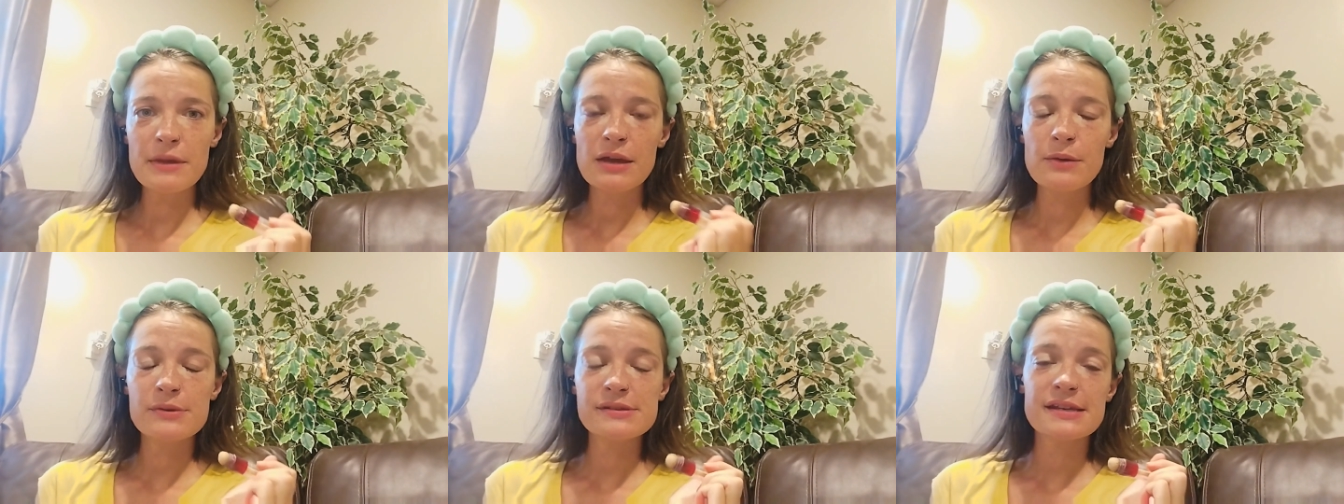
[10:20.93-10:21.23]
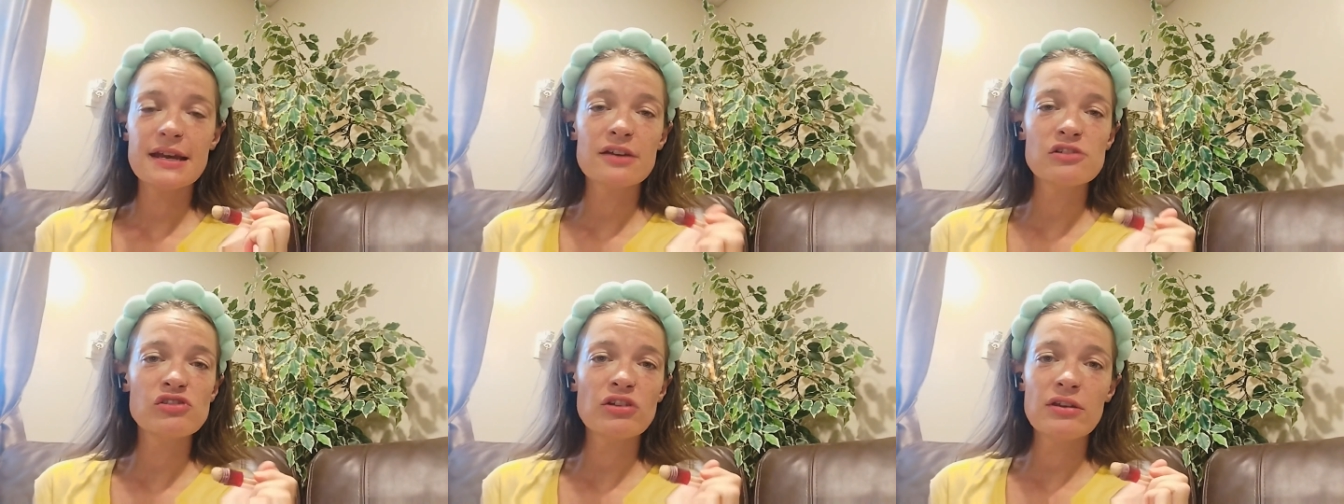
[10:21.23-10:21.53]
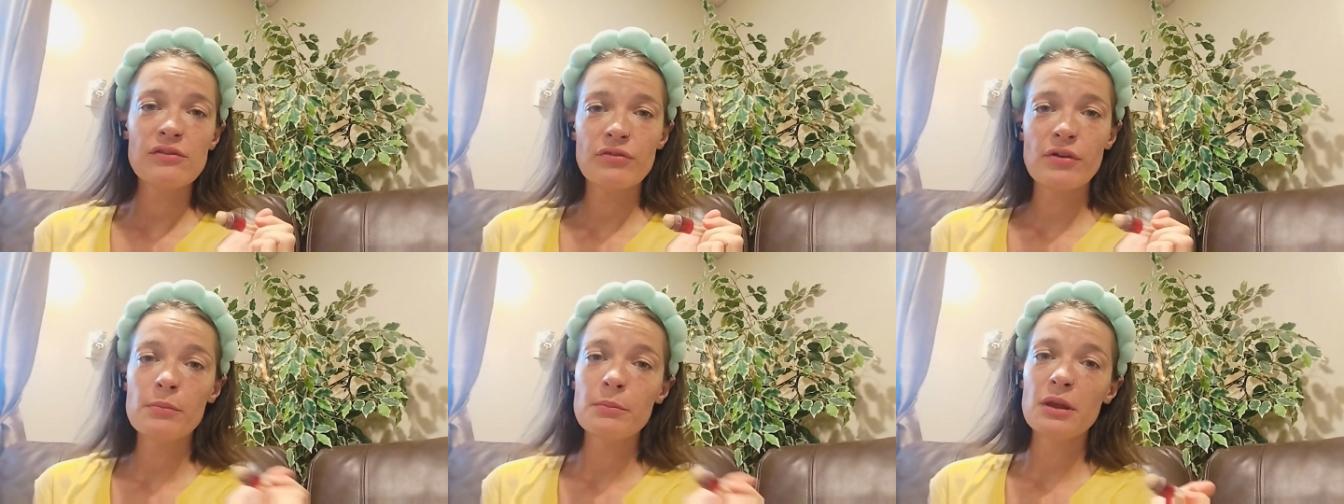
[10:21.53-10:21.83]
It was
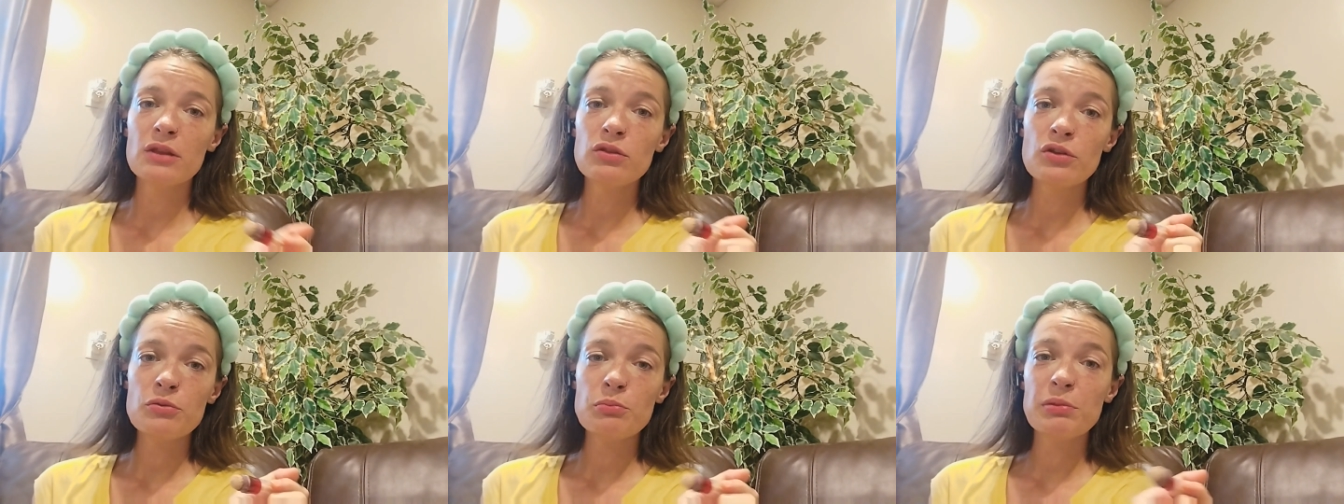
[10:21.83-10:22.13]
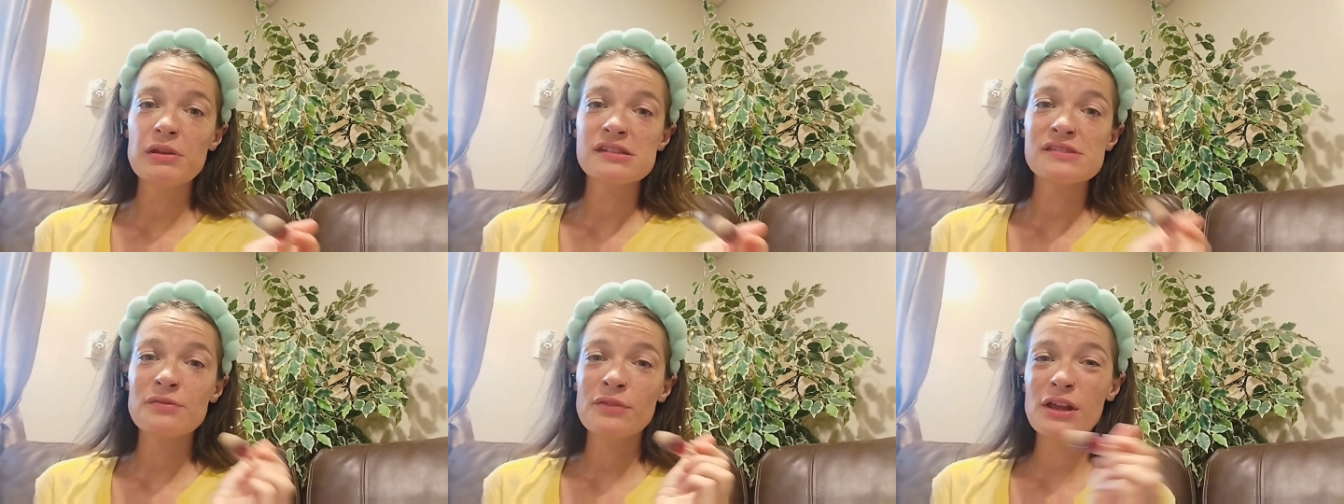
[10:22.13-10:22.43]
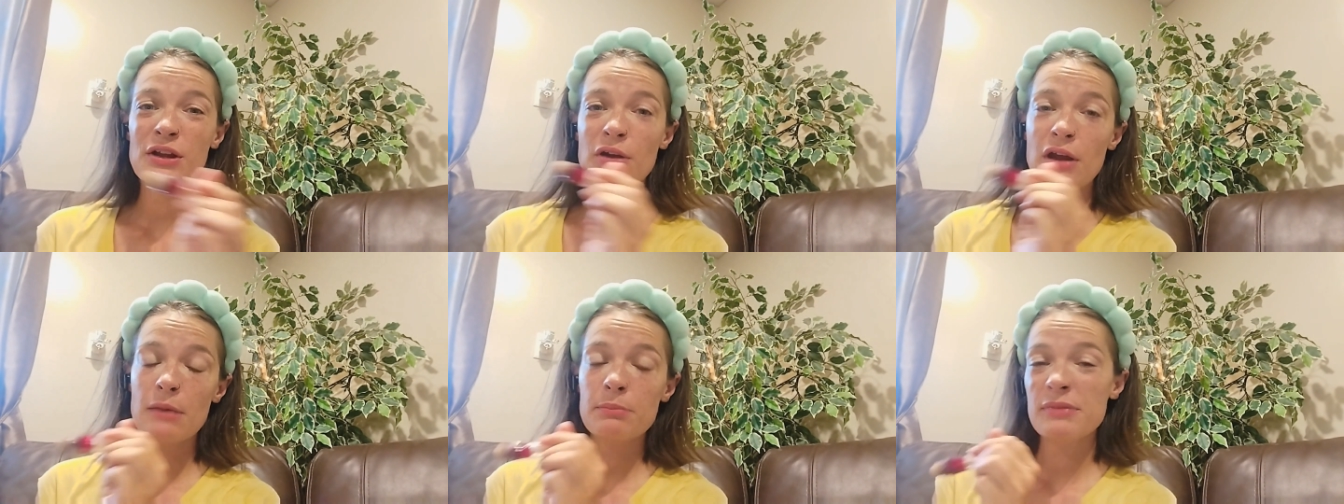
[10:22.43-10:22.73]
actually from a lupus
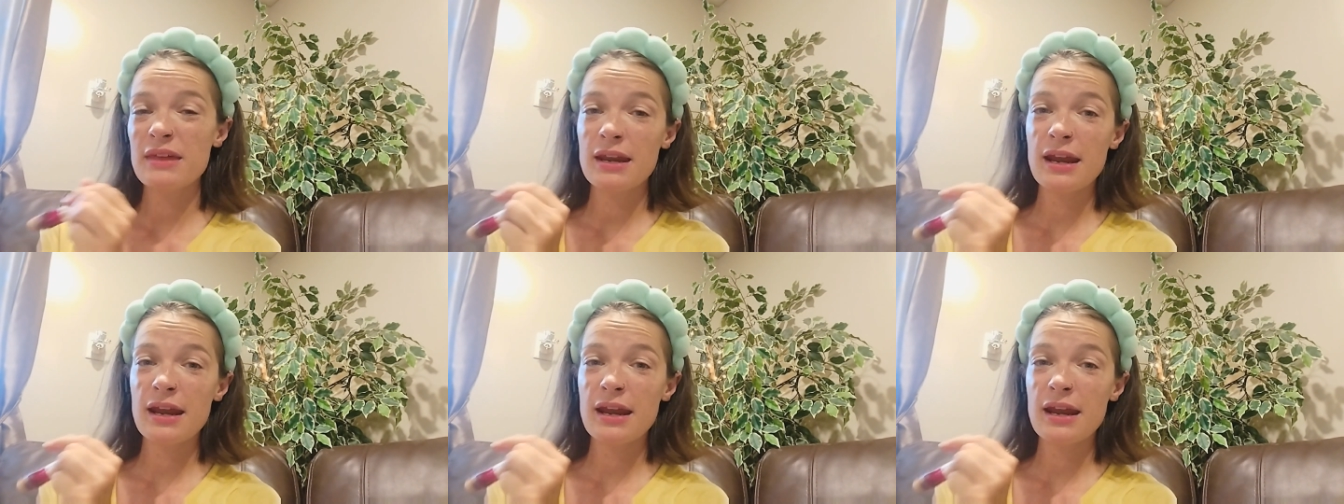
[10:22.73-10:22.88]
flare-up